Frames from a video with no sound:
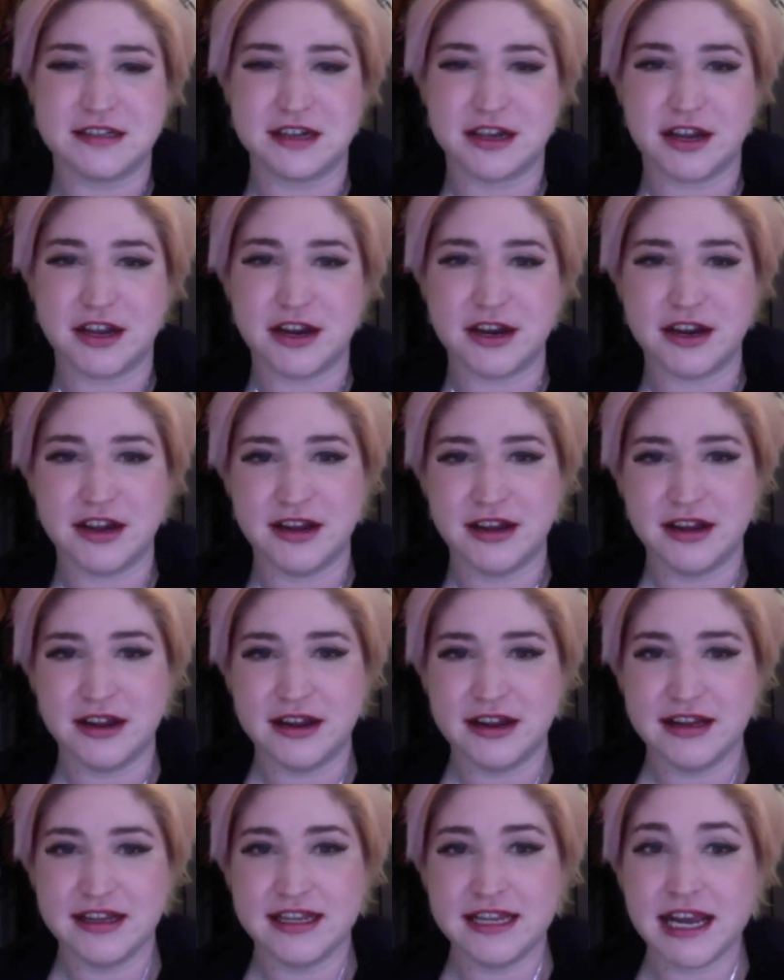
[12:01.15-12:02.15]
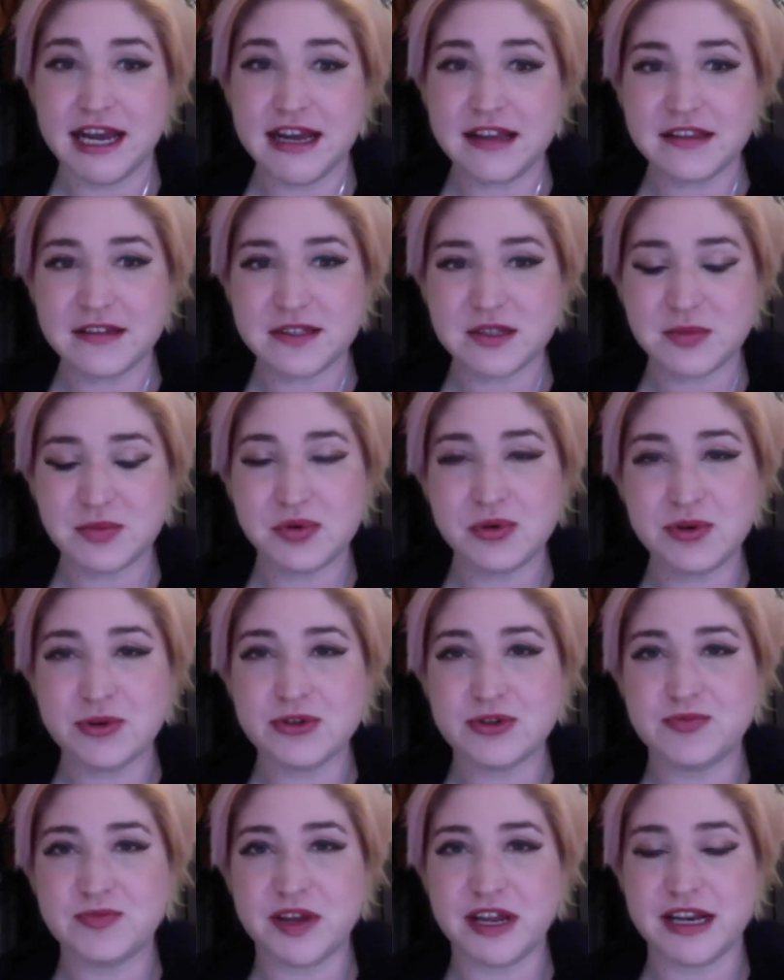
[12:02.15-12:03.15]
So yeah, the
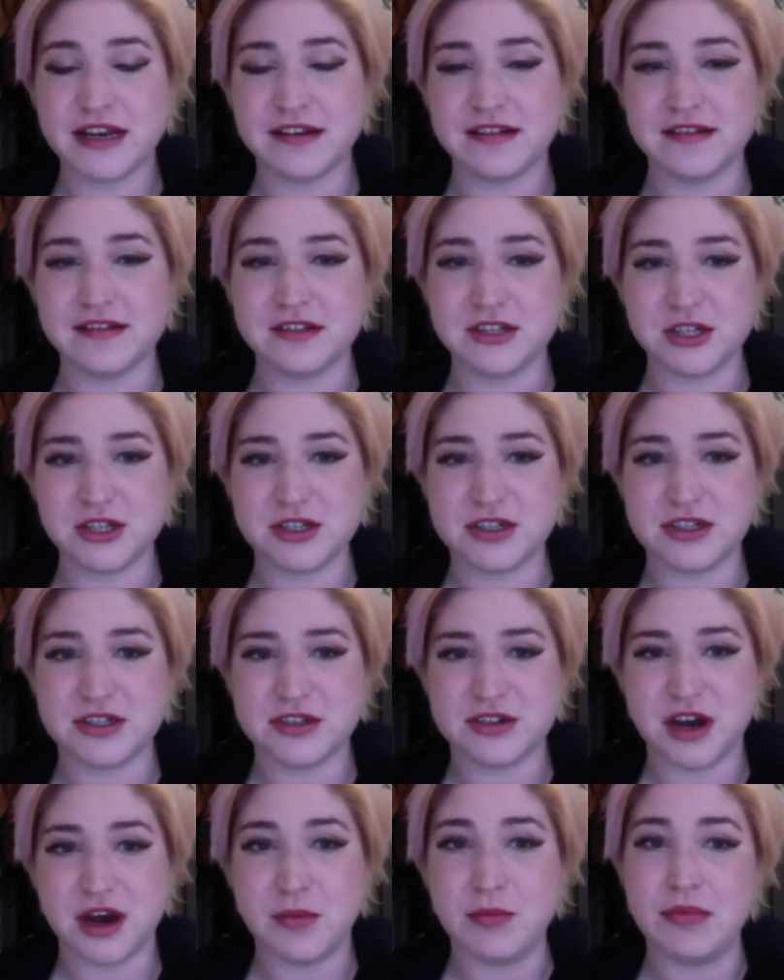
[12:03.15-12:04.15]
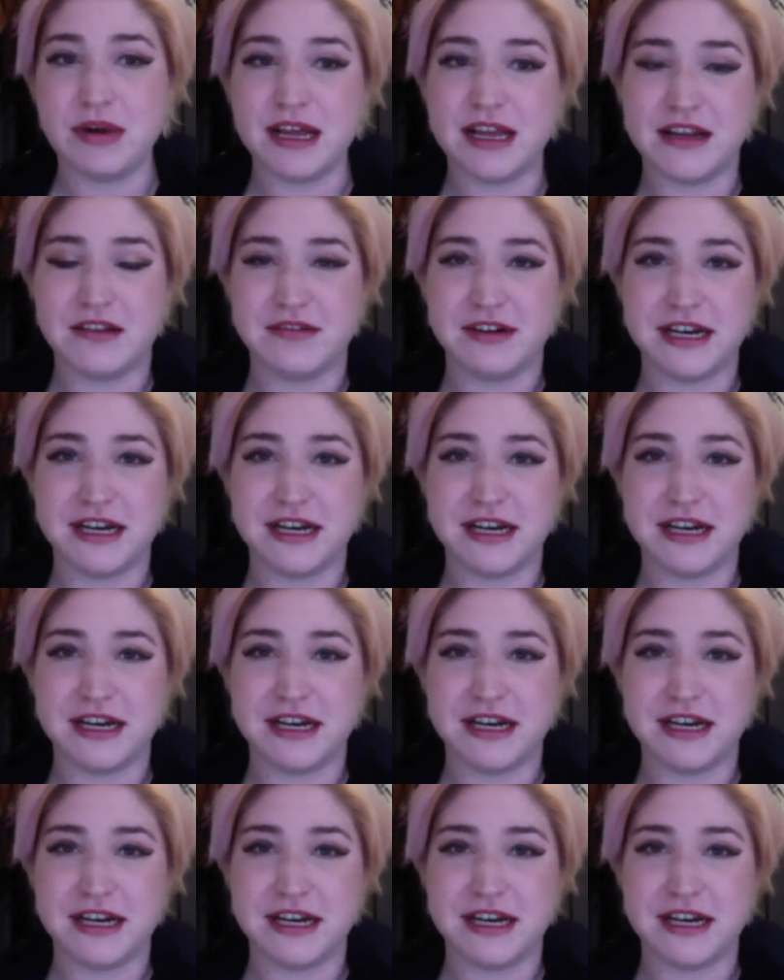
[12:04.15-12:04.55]
support's been just humbling,